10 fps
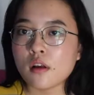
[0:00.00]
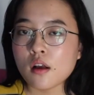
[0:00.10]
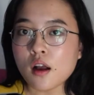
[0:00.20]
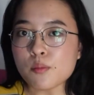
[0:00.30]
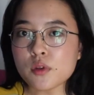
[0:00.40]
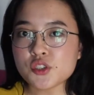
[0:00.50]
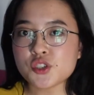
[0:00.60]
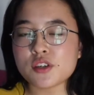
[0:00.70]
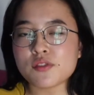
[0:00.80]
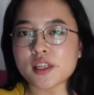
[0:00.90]
I'm not
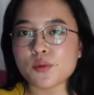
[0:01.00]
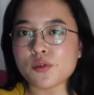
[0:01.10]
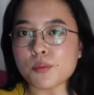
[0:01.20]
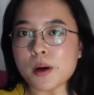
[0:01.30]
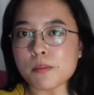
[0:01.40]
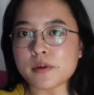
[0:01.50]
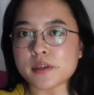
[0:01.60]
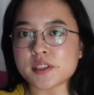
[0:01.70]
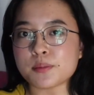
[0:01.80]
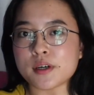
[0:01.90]
sure if anyone
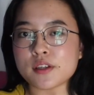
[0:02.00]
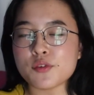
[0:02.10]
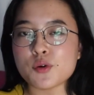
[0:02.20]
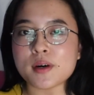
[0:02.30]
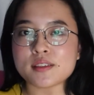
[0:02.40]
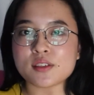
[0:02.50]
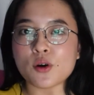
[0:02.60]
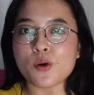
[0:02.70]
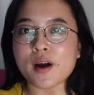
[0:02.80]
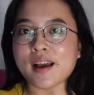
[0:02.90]
remembers, but a few months
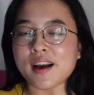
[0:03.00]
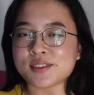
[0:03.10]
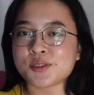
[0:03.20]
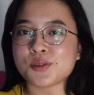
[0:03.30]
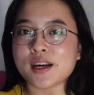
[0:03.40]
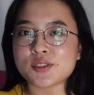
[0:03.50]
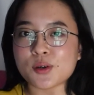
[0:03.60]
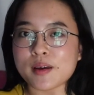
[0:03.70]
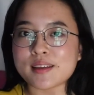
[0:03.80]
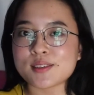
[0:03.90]
ago I asked you guys on
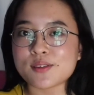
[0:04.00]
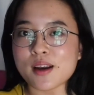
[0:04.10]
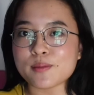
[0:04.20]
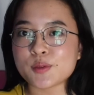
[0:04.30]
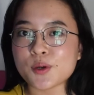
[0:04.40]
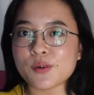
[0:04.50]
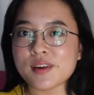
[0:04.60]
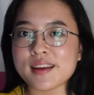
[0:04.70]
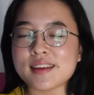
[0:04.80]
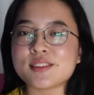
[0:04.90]
my Instagram story,
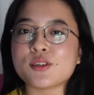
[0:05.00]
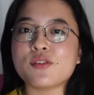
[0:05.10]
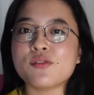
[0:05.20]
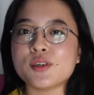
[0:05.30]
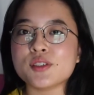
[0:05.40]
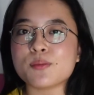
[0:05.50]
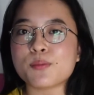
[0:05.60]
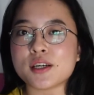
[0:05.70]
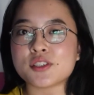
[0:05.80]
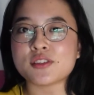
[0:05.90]
is your first
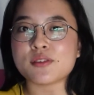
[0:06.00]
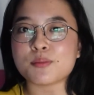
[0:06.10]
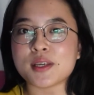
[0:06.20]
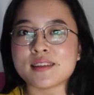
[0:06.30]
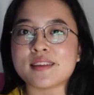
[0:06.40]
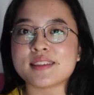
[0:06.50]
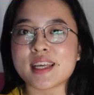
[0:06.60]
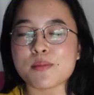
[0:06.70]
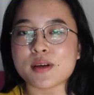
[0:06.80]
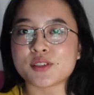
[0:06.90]
impression of me the
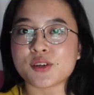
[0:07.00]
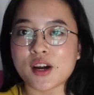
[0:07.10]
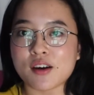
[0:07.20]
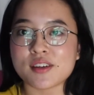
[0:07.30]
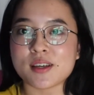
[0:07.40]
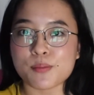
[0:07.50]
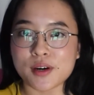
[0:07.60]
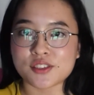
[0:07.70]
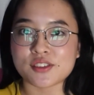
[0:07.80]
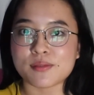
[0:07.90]
same as your current
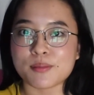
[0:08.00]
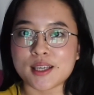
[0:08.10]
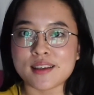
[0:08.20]
impression of me?